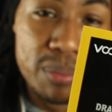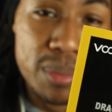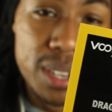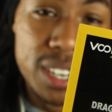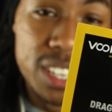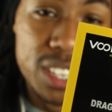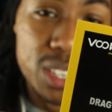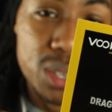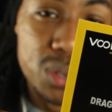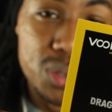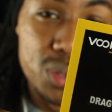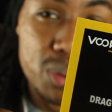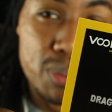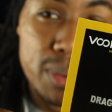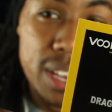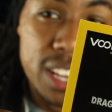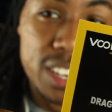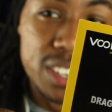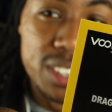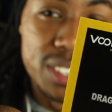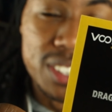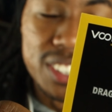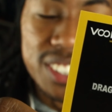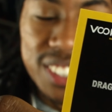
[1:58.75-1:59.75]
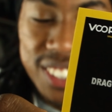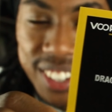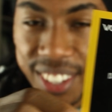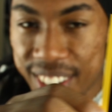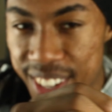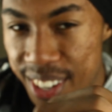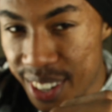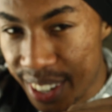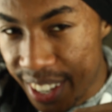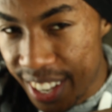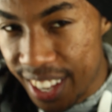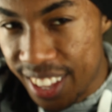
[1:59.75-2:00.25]
Mini user manual.
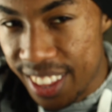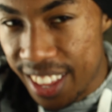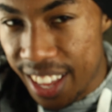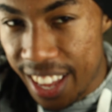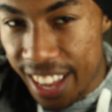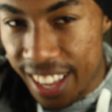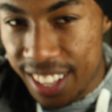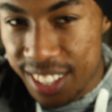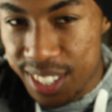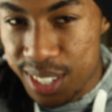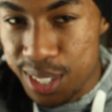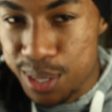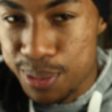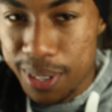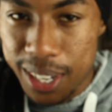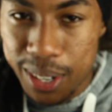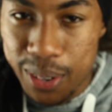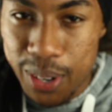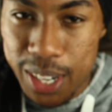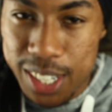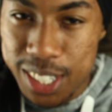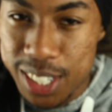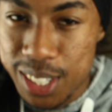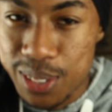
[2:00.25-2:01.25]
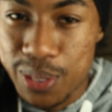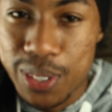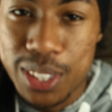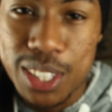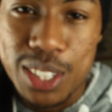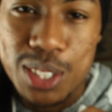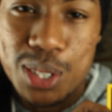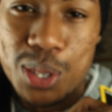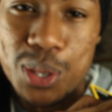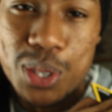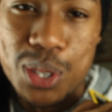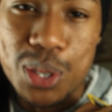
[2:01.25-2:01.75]
Okay, that answers my question with
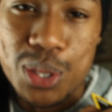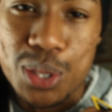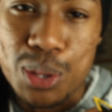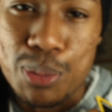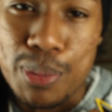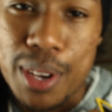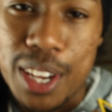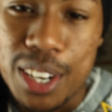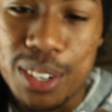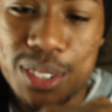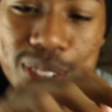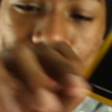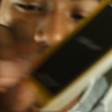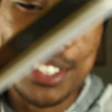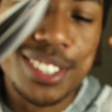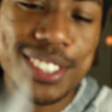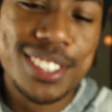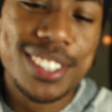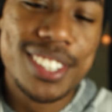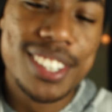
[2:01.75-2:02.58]
the 2 user manuals.